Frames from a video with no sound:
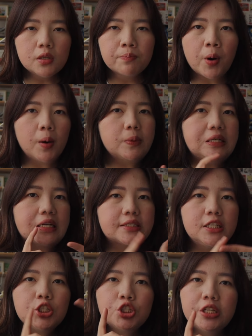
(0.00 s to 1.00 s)
probably like
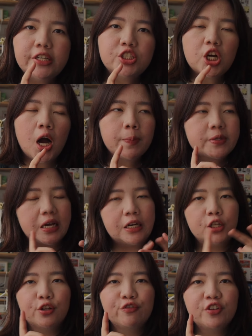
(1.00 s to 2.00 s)
stationery shops, a
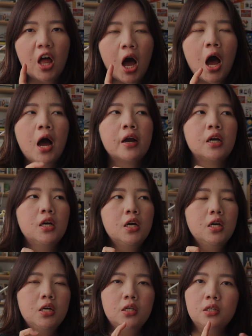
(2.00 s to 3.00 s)
little vlog,
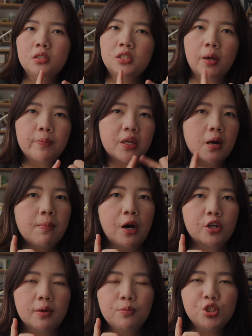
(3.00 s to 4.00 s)
something
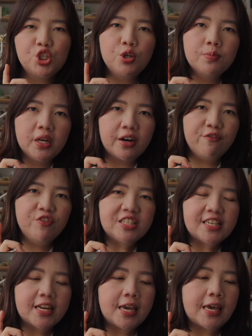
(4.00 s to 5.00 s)
about a museum that I'm
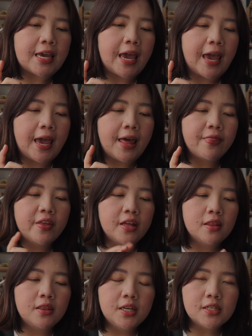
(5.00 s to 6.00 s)
visiting, and
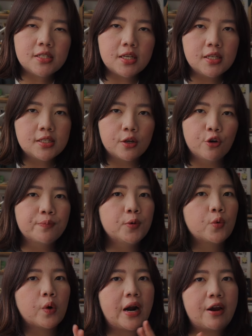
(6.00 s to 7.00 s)
this is the
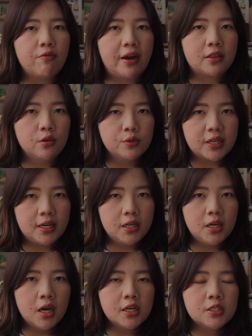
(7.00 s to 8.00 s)
notebook where I write those
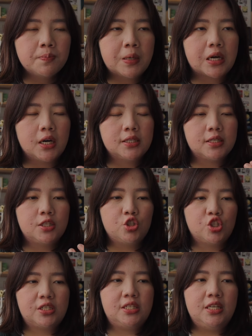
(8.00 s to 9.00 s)
ideas because it's
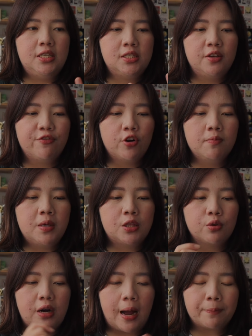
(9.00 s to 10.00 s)
just easy for me
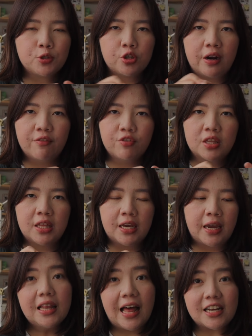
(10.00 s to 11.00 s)
to capture
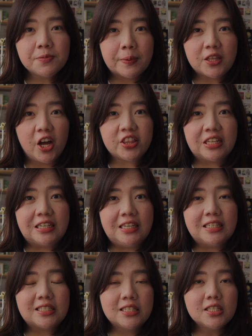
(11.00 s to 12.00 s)
everything. Last but not the
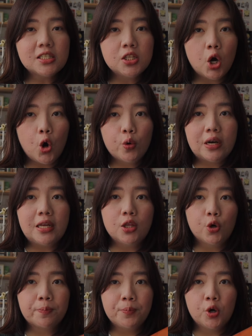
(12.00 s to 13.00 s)
least, this is the only
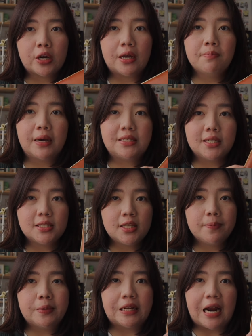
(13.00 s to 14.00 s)
notebook in my
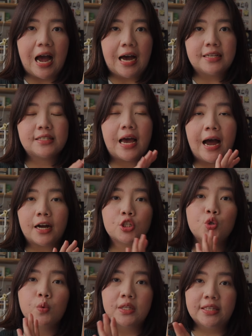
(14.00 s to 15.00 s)
system that has
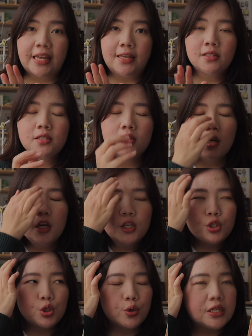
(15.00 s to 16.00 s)
actual dates.
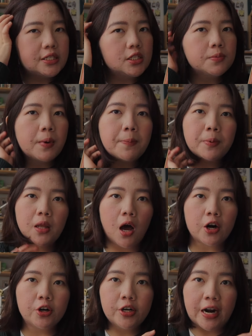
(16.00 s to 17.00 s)
So this is my
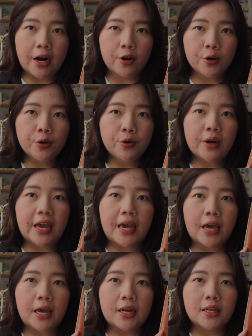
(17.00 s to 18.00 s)
plotter narrow
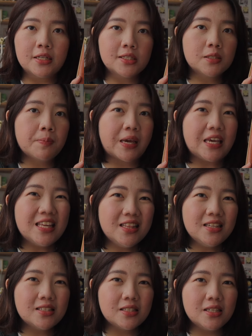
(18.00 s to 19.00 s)
and this is my
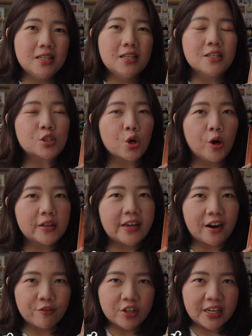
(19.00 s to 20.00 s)
EDC. It's called
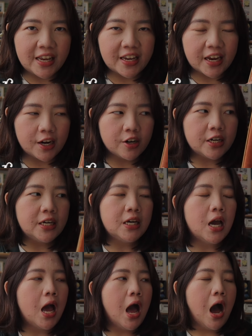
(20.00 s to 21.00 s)
Everyday
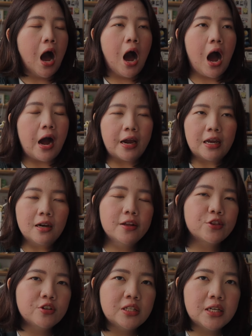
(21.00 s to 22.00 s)
Carry. I
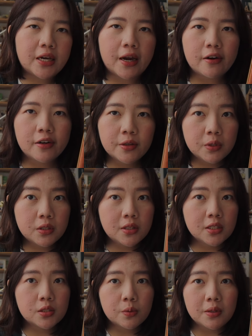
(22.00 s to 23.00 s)
literally carry
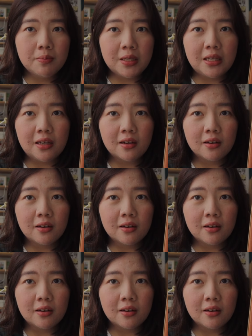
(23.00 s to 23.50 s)
this with me